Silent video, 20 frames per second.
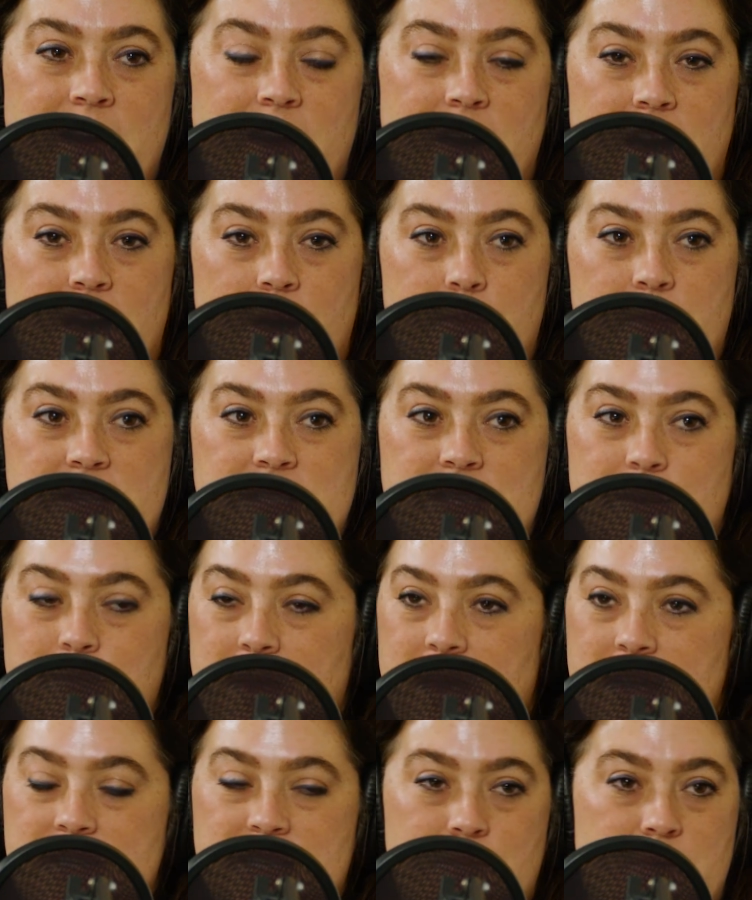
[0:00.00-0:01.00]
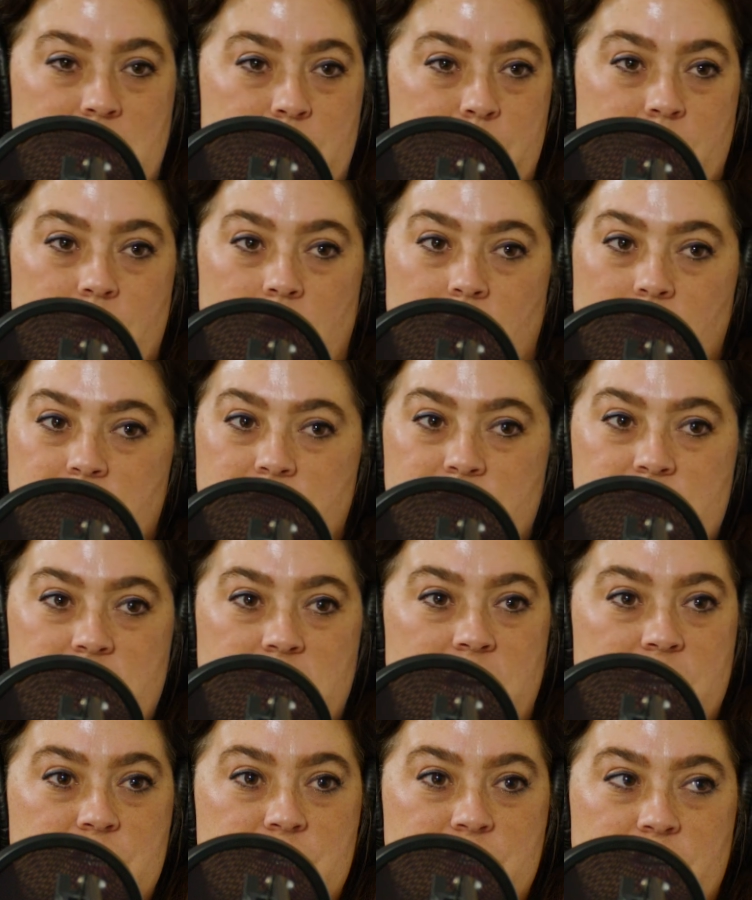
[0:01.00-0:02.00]
It's impacting people all over
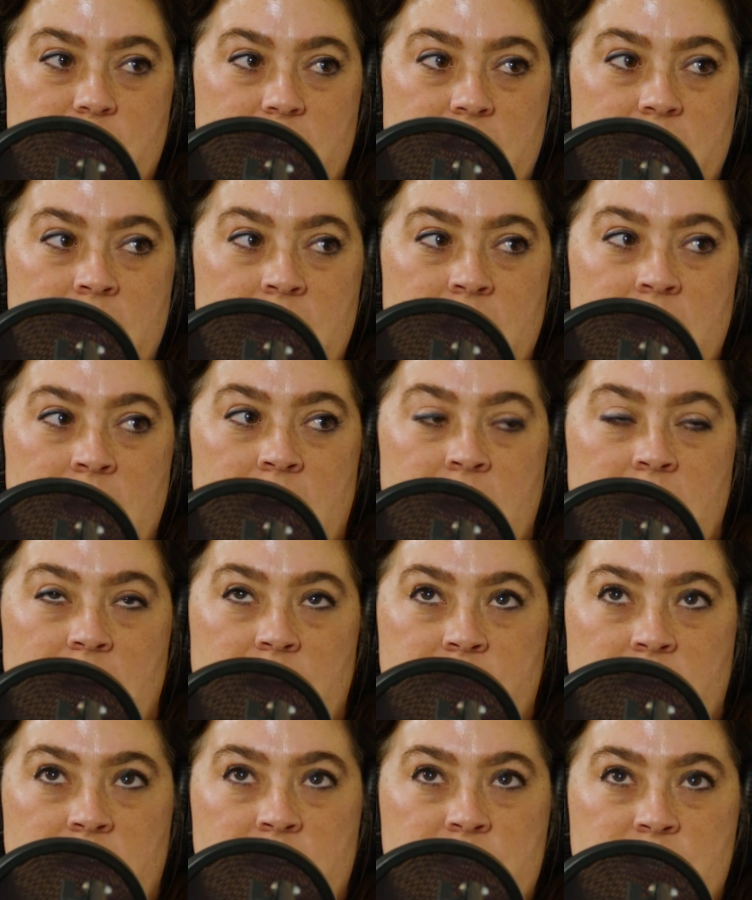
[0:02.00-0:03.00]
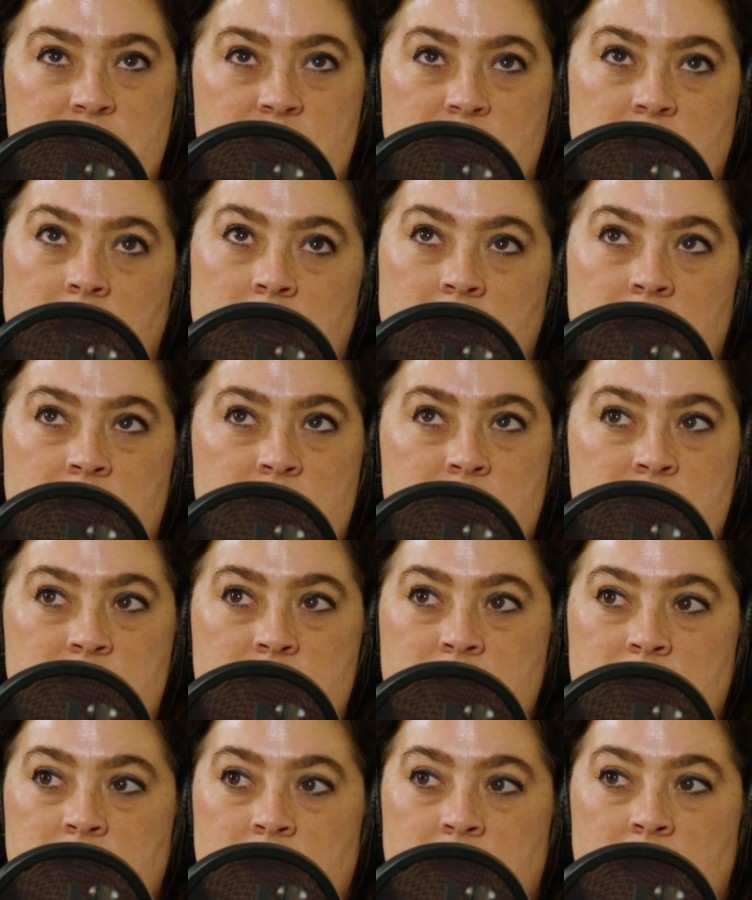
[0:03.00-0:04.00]
the country. I think it's
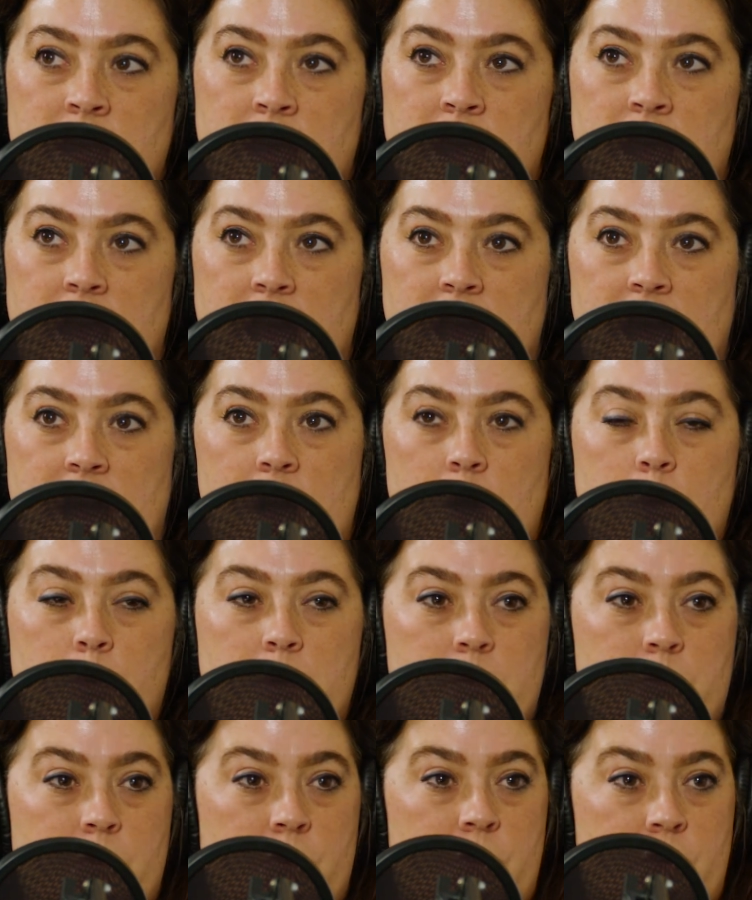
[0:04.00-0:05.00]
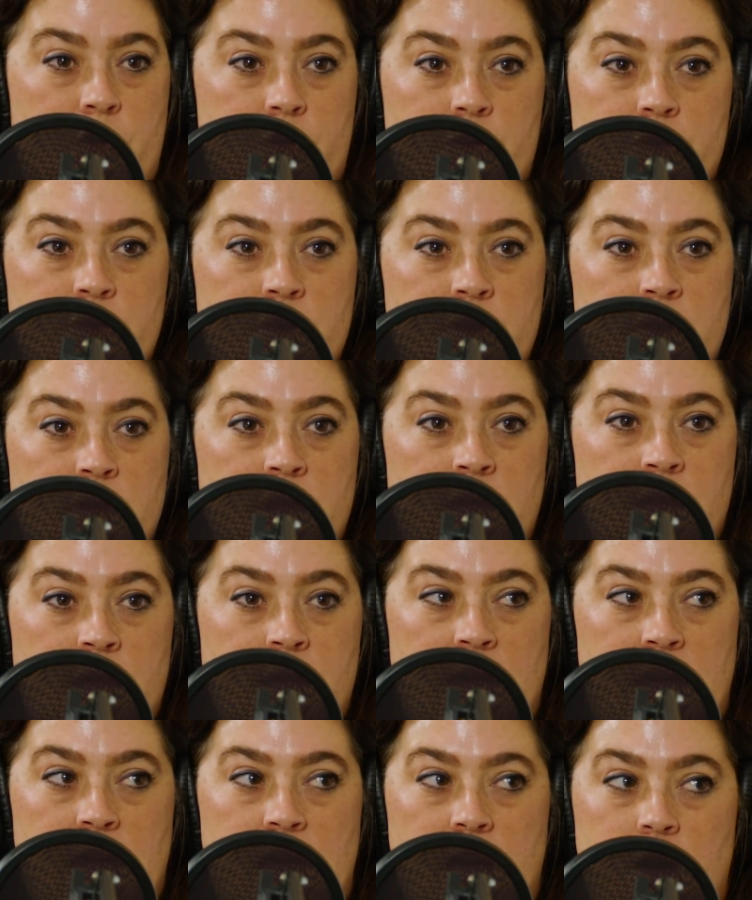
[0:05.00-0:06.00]
changed how we recruit,
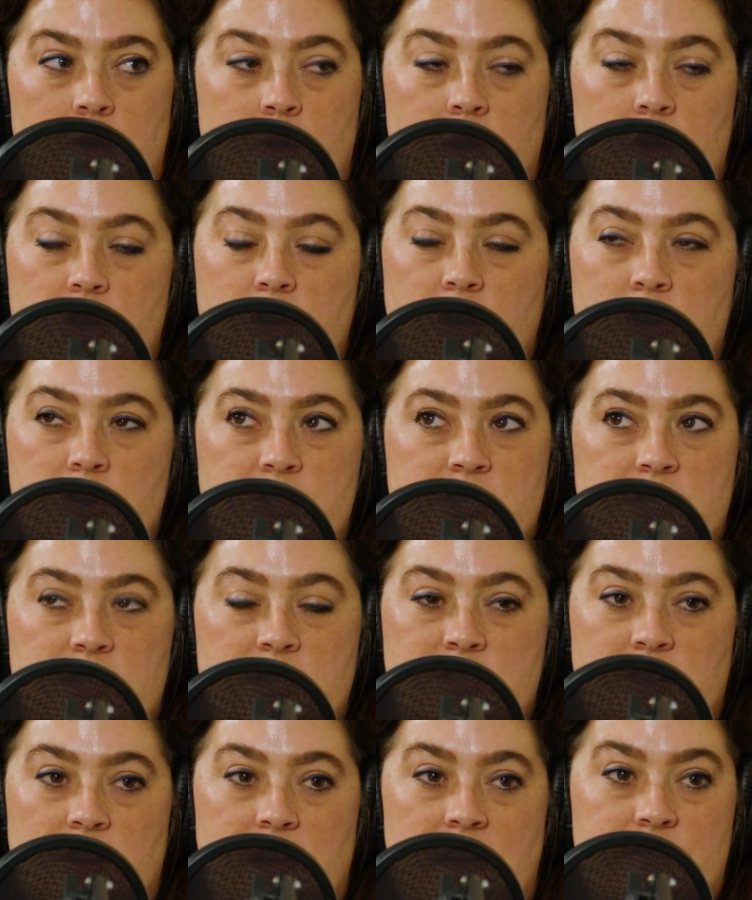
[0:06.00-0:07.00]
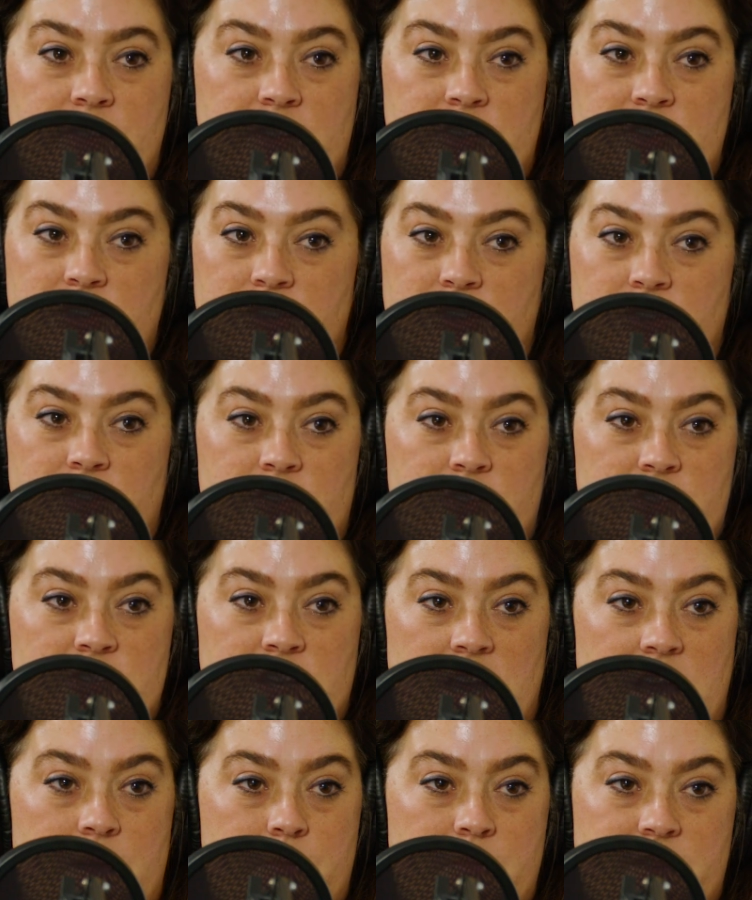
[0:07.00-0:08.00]
how our coaches are having to do their
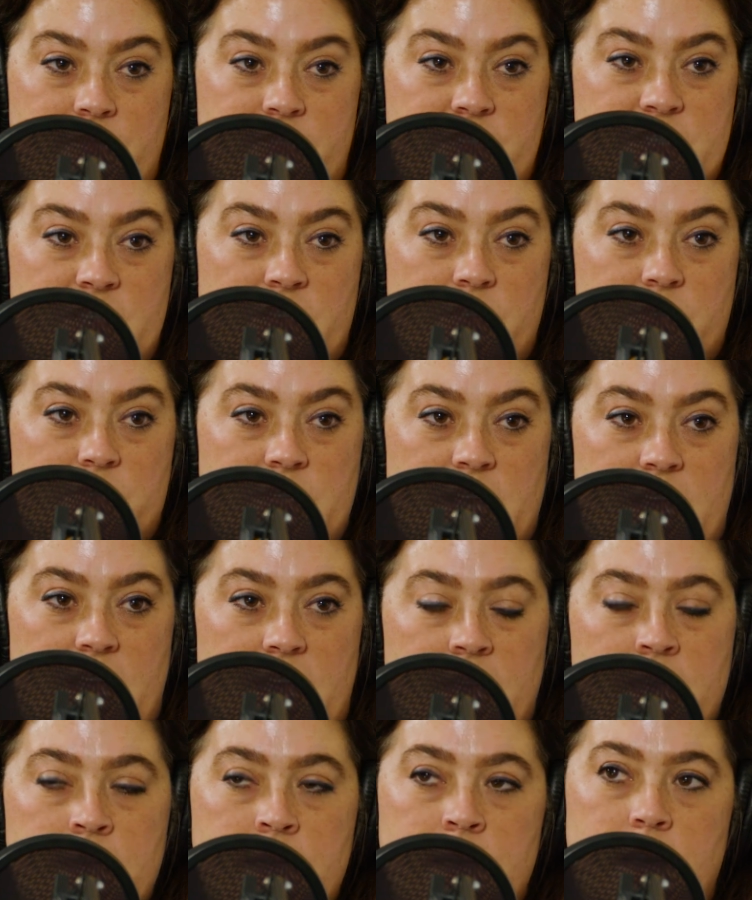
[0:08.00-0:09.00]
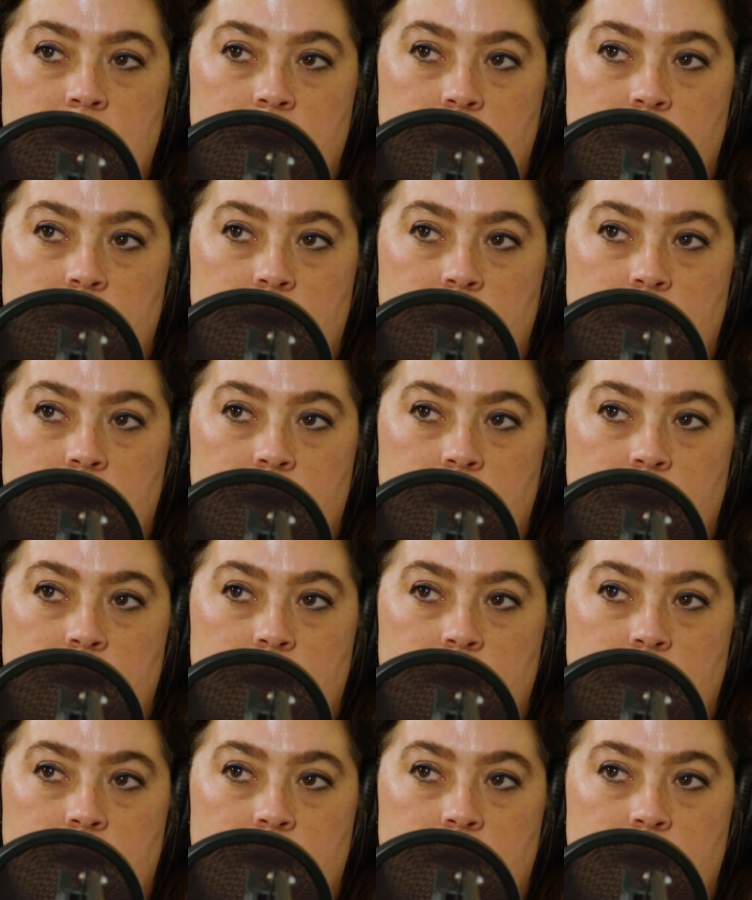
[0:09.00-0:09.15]
job every single day.